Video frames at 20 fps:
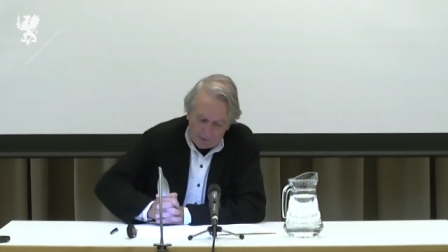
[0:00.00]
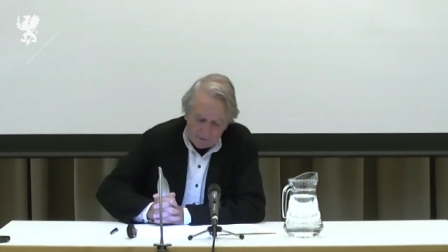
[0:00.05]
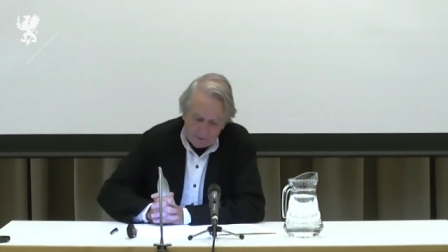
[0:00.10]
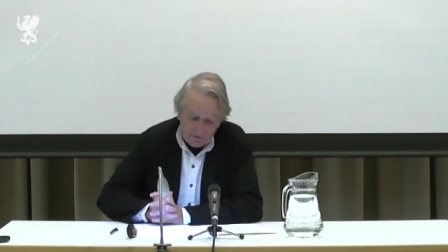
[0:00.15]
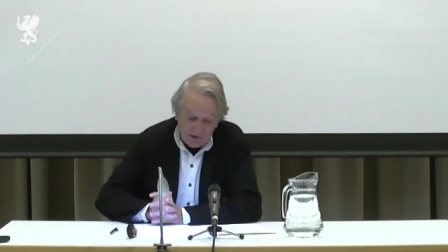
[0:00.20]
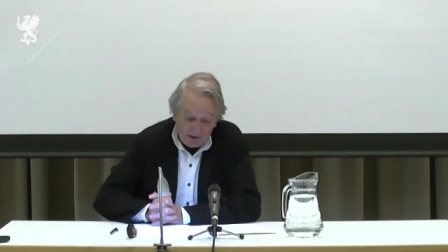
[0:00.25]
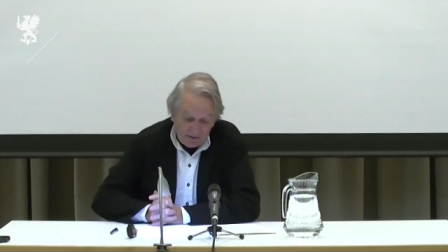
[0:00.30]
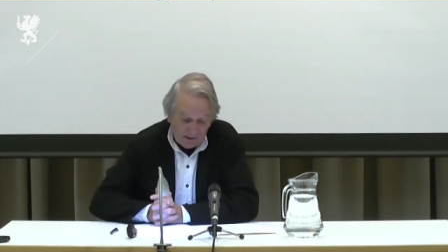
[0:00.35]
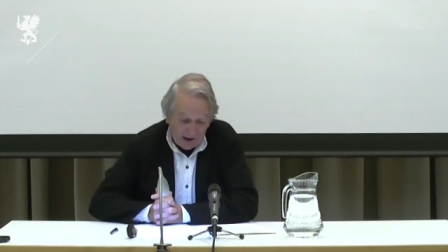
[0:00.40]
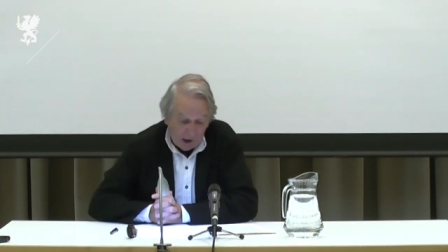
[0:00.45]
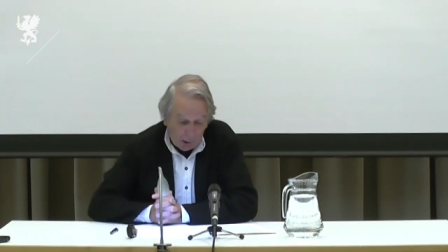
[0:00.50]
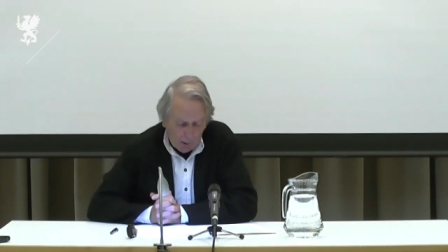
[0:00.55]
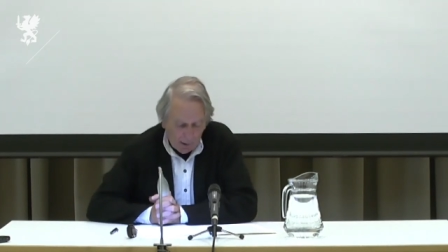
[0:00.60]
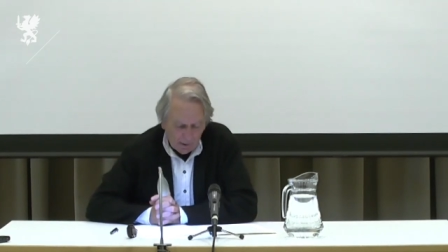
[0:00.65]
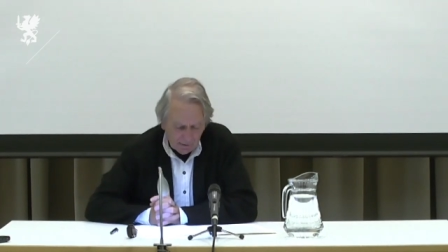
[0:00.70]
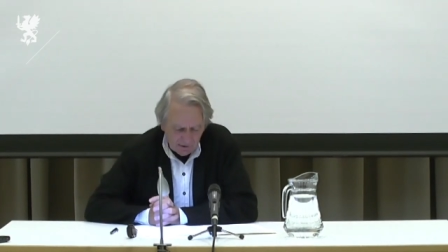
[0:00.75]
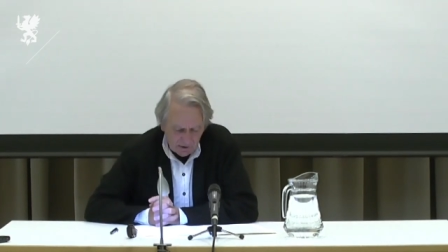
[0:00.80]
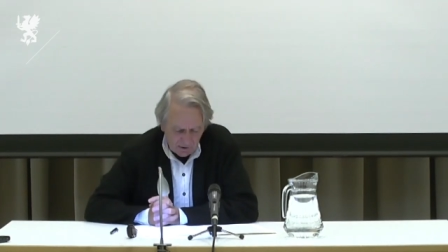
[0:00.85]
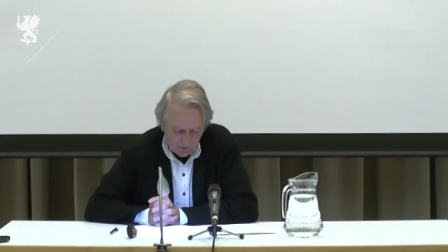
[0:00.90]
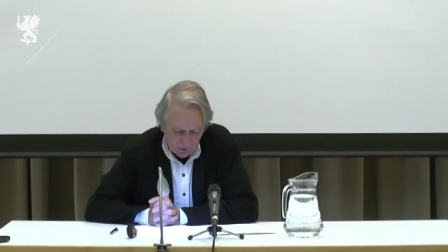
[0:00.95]
and
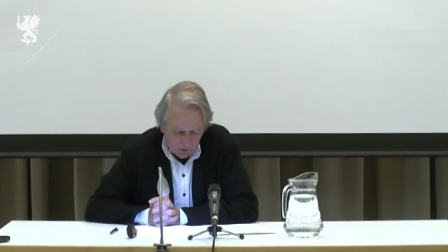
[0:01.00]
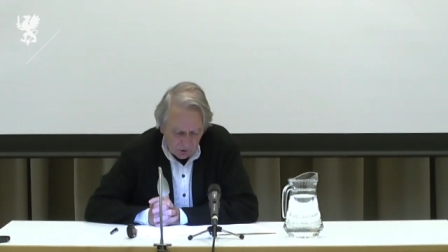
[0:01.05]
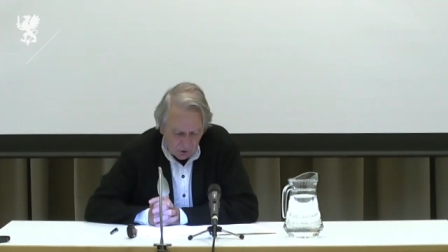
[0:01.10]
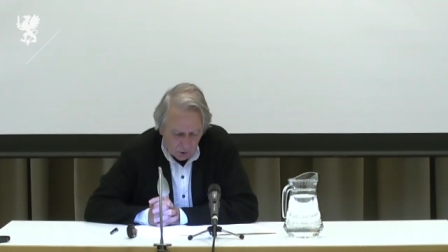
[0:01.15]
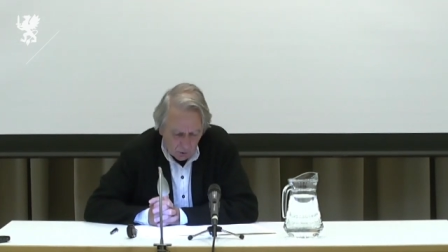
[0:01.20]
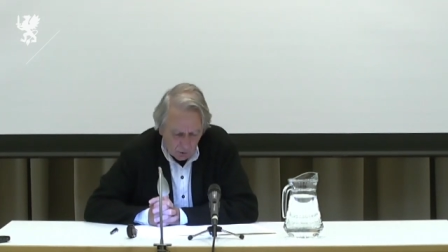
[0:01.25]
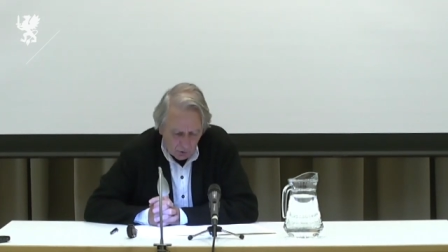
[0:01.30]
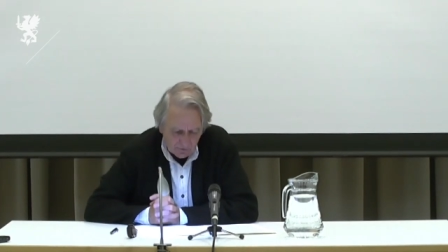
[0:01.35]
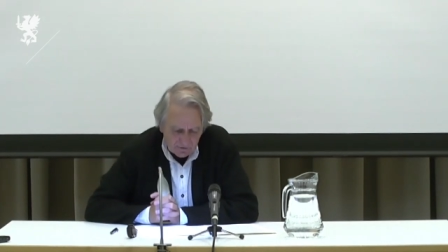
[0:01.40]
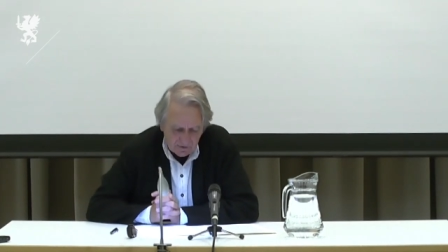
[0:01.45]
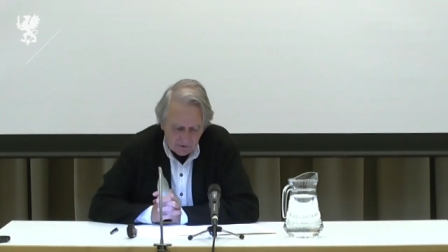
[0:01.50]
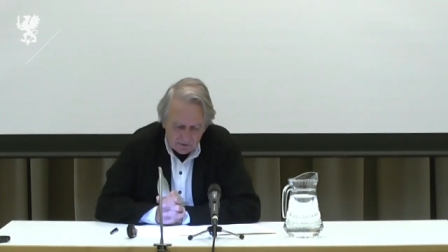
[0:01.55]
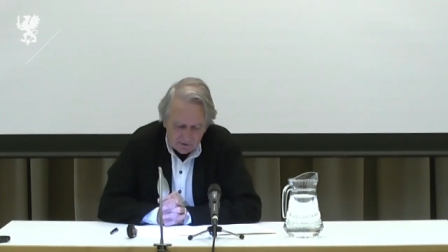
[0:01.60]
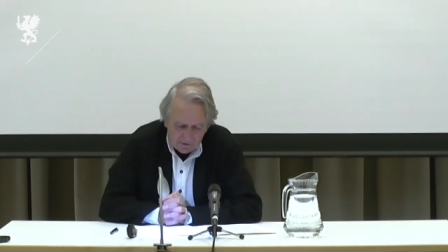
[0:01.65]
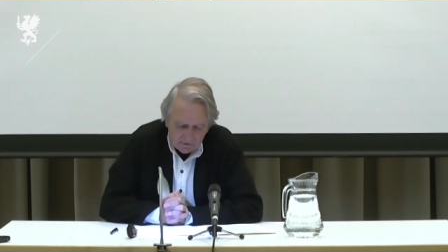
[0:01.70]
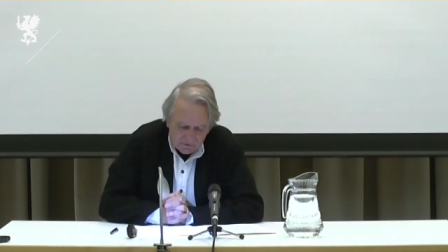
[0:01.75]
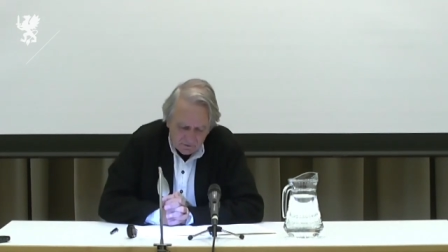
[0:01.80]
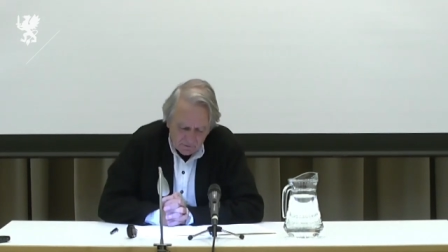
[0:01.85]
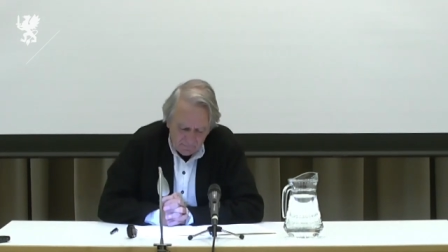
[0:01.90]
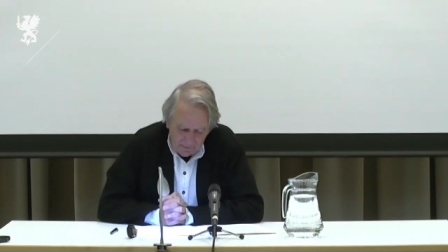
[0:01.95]
hierarchical
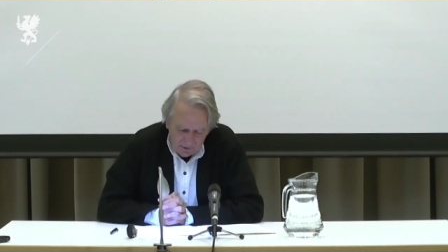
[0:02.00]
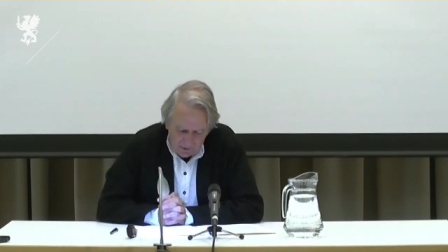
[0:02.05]
coordinates